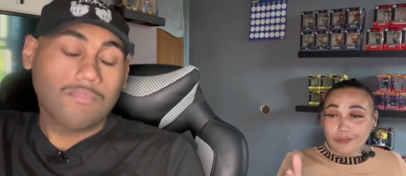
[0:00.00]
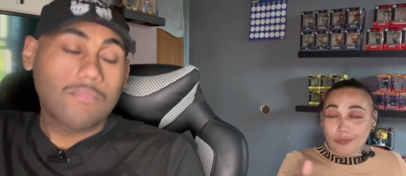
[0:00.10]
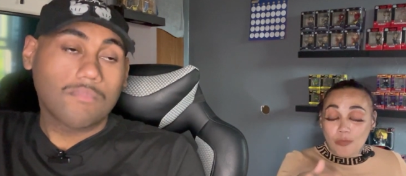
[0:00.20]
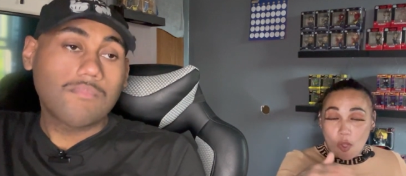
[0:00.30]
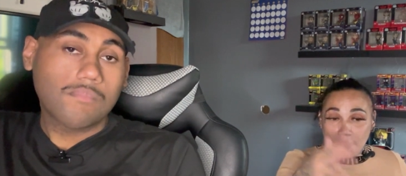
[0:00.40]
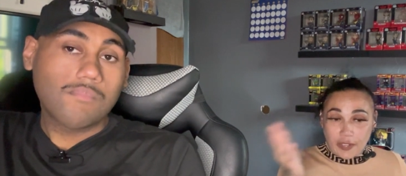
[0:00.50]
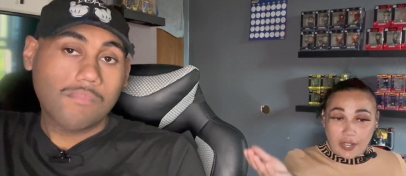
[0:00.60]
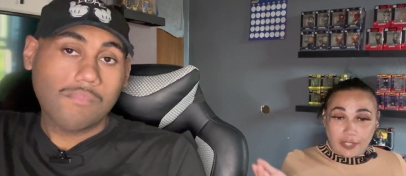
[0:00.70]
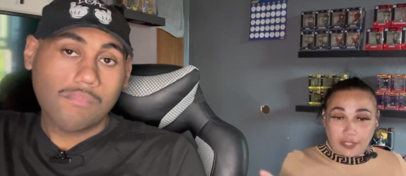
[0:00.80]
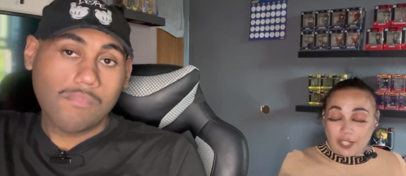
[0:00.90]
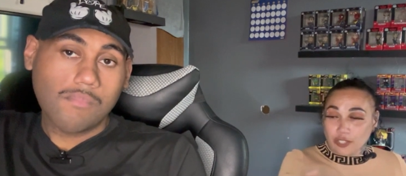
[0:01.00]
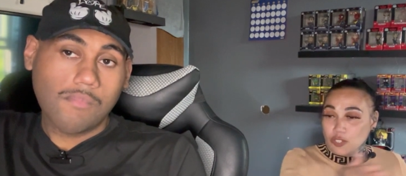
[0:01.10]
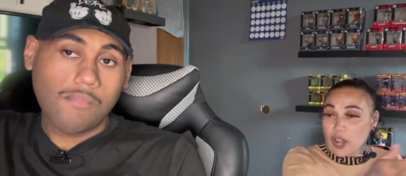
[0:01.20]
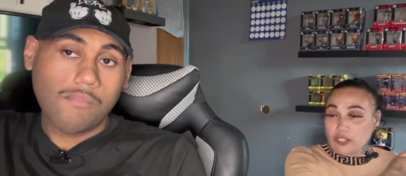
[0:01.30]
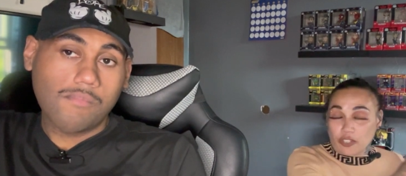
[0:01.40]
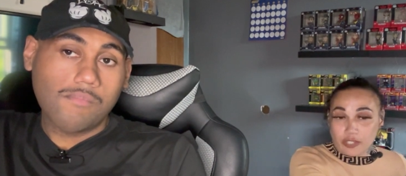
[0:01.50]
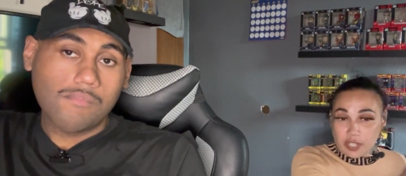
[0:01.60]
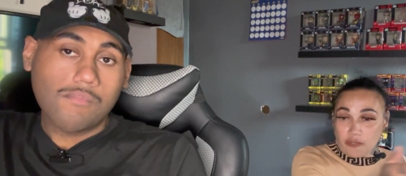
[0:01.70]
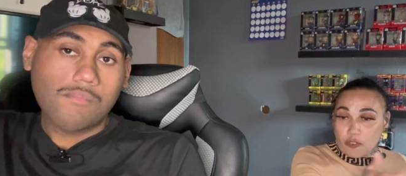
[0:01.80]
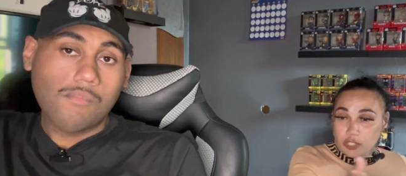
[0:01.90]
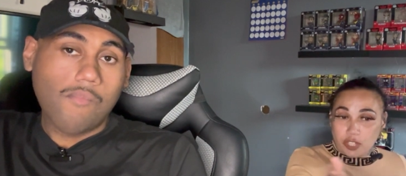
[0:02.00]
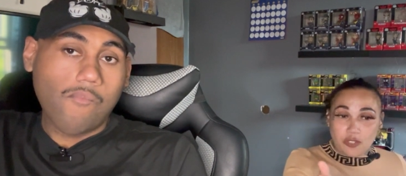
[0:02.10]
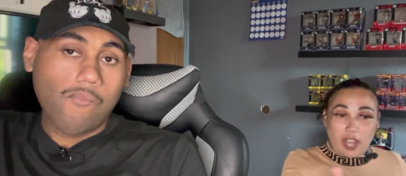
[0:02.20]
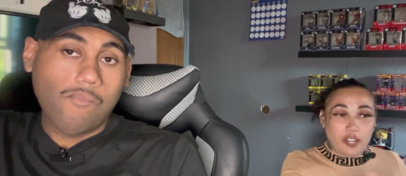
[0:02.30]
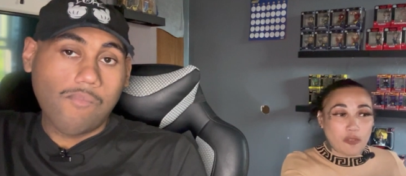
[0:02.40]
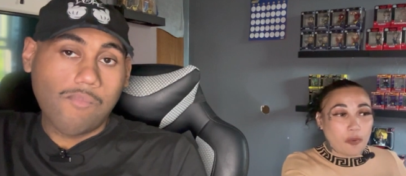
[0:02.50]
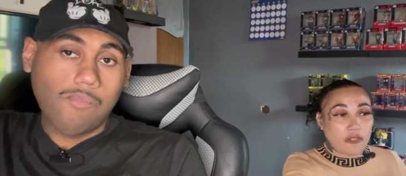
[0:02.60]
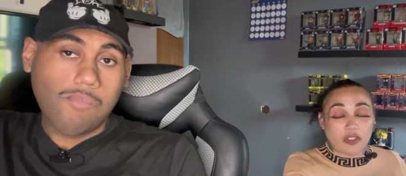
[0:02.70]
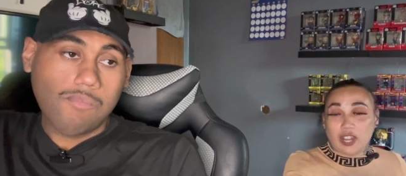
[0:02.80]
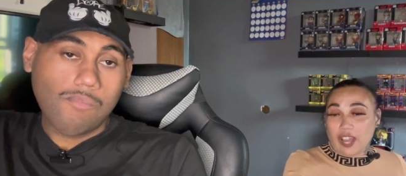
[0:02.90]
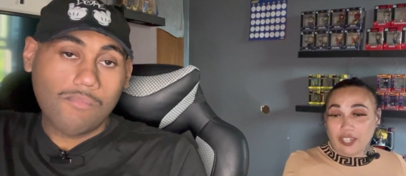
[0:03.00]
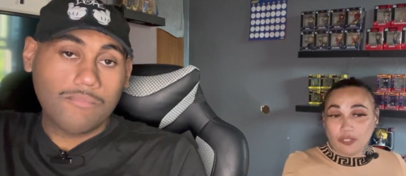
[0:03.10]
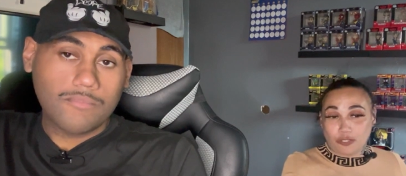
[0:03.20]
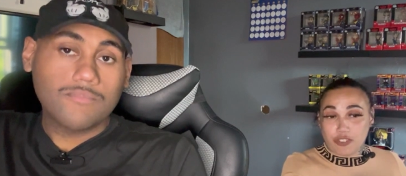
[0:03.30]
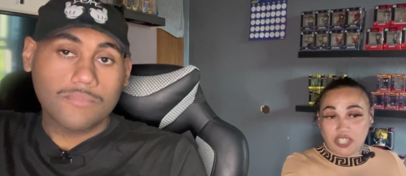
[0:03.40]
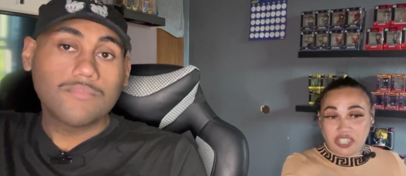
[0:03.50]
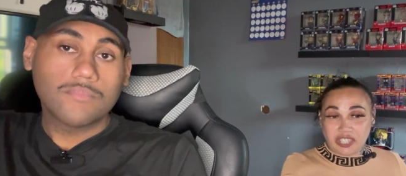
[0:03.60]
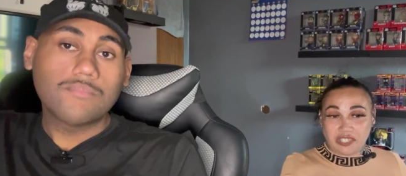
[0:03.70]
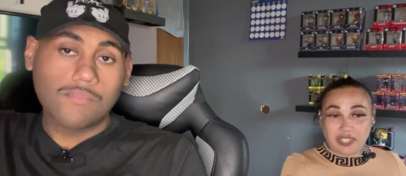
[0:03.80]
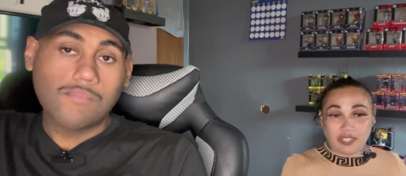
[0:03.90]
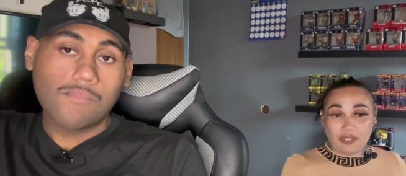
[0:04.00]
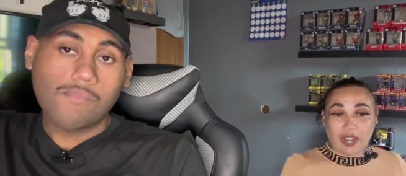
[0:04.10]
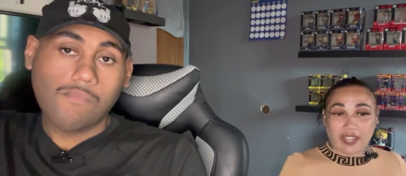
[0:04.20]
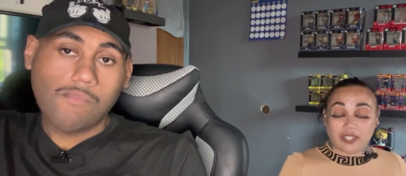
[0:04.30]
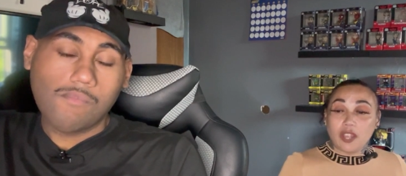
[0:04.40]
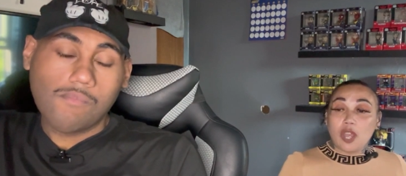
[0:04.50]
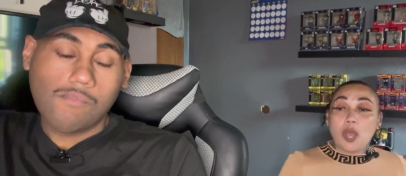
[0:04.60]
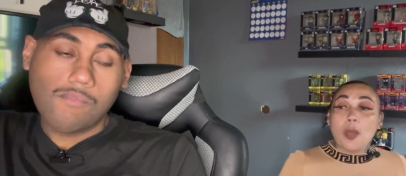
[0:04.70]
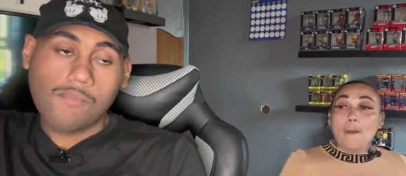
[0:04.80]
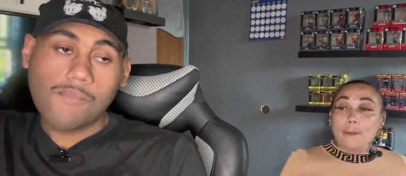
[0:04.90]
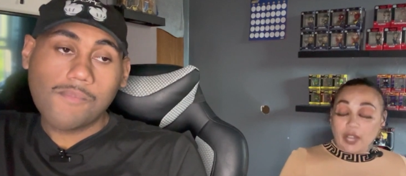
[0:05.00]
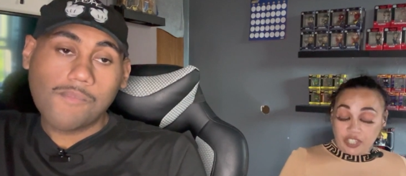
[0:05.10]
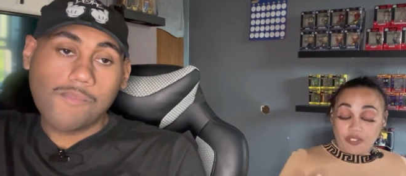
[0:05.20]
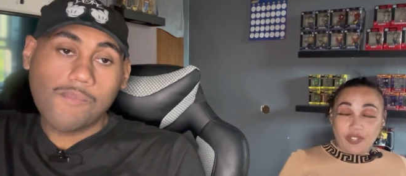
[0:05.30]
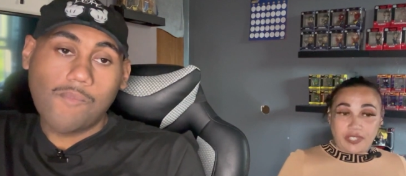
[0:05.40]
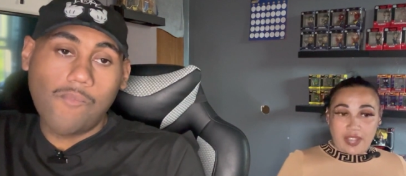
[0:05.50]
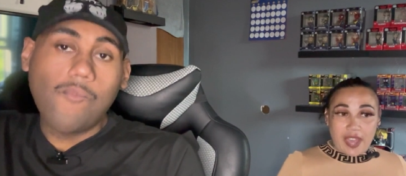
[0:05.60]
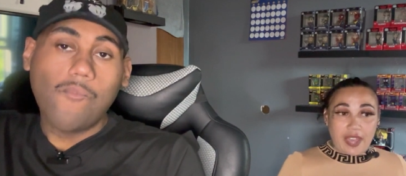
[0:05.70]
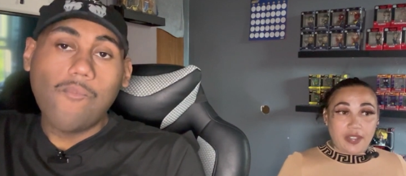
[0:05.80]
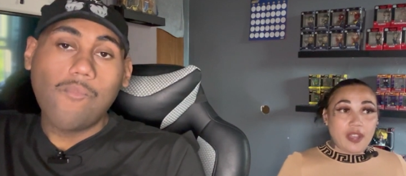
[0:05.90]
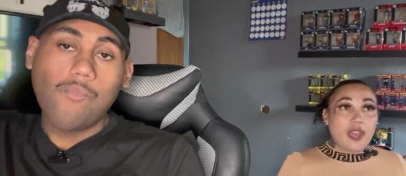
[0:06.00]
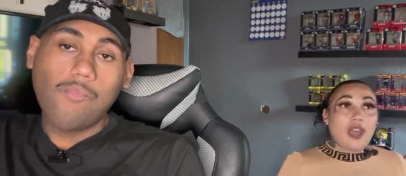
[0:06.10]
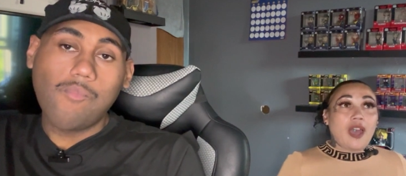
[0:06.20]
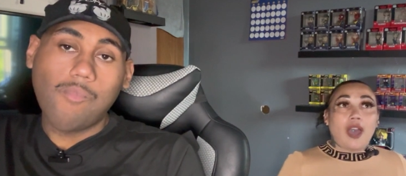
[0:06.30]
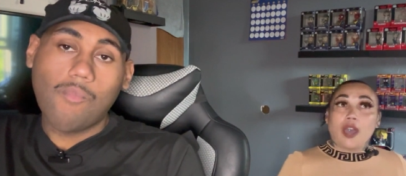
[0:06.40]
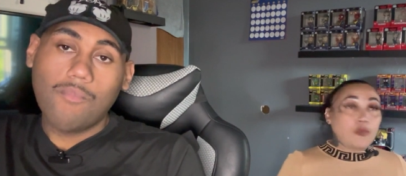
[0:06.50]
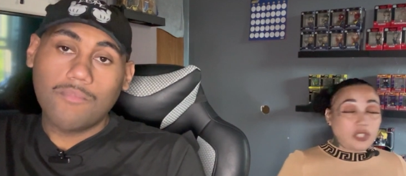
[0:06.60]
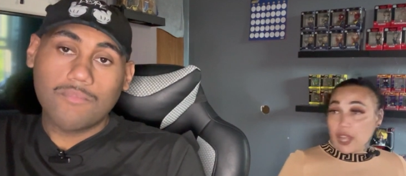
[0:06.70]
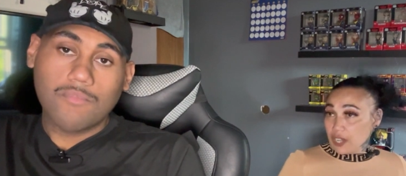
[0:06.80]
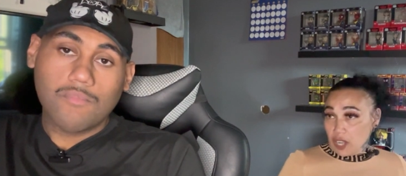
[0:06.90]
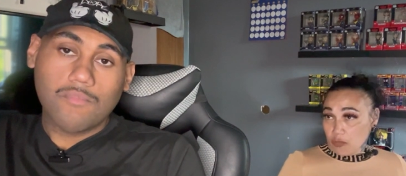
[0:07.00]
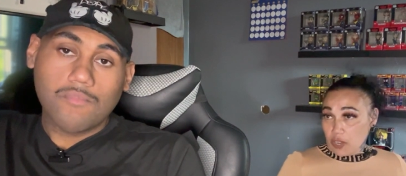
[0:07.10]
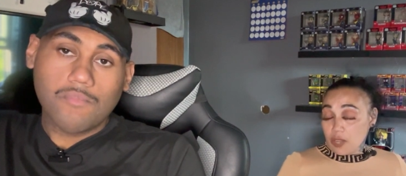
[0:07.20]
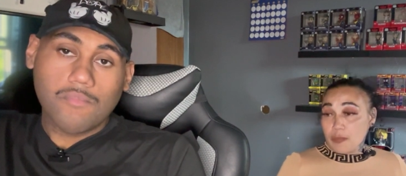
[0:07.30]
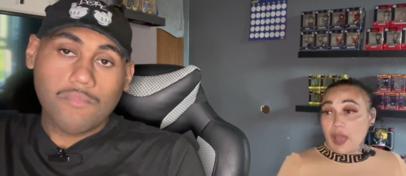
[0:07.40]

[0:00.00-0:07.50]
Speaker 1: more than anything because you know at 13 14 you got little boyfriend you like got no crushes and you like mm-hmm. but your dad I was not in love with him.